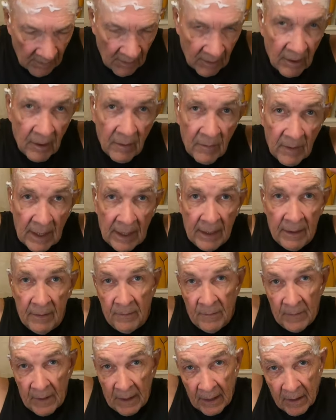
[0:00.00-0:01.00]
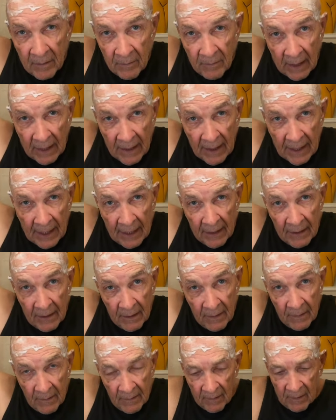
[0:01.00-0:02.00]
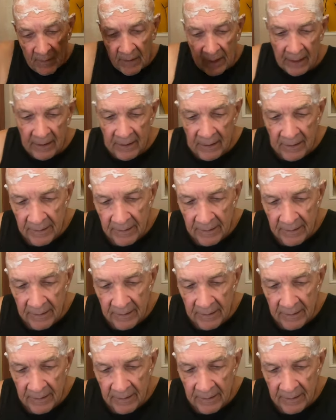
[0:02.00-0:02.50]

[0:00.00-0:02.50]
All right, I can buy that. All right.